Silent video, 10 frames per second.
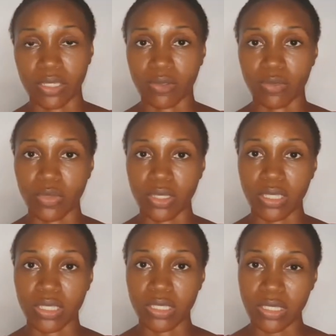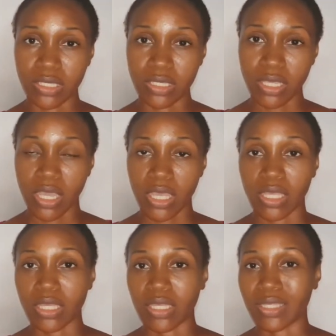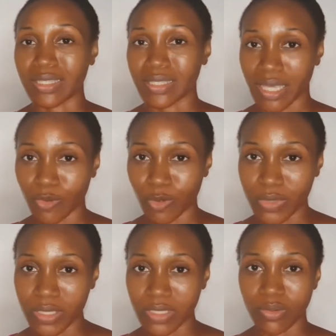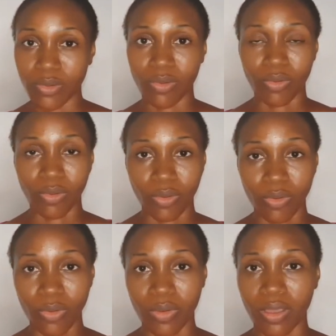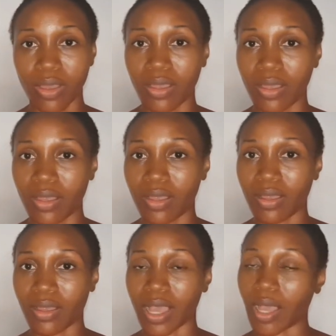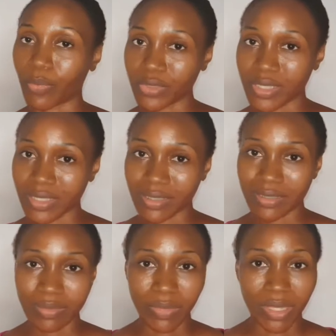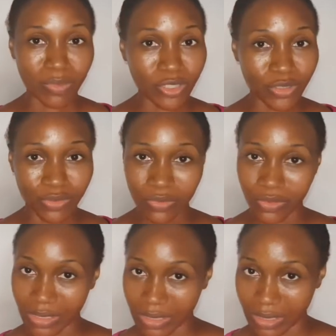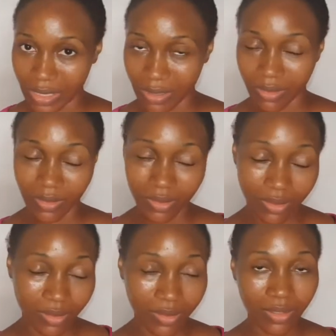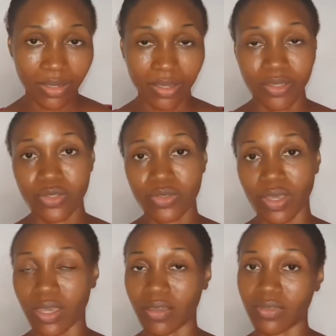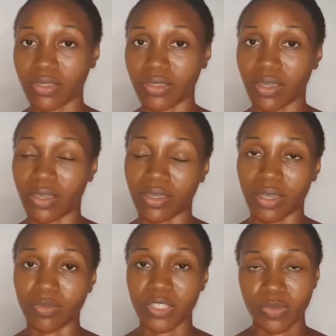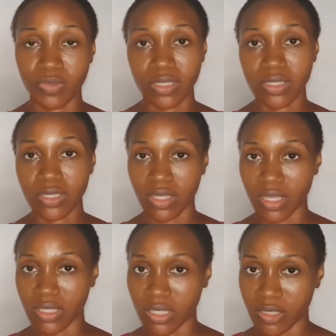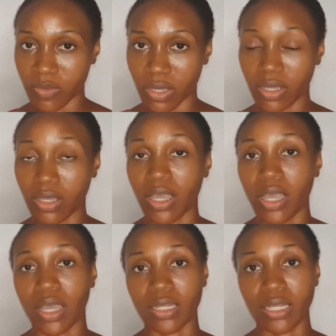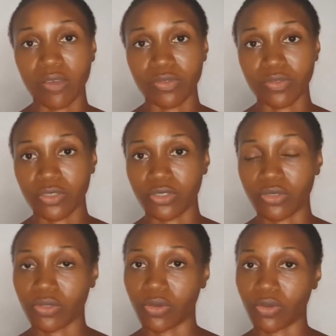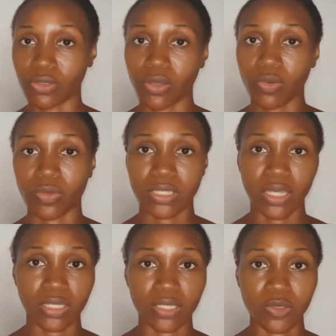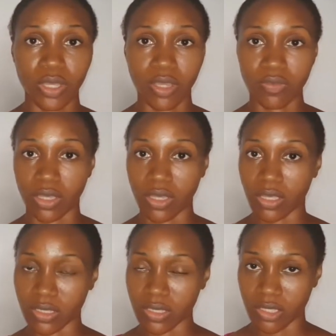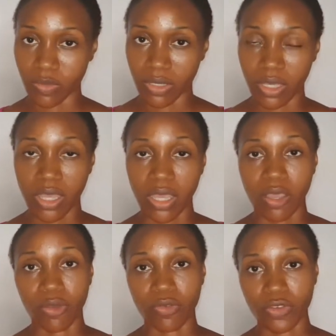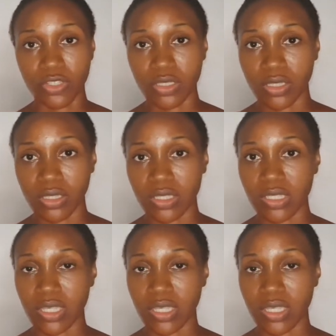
in a way is interrupting or aborting my mission for the year. Oh, so I have a I am experiencing a hair setback and I have a video on what I did to have that hair setback. Unfortunately, this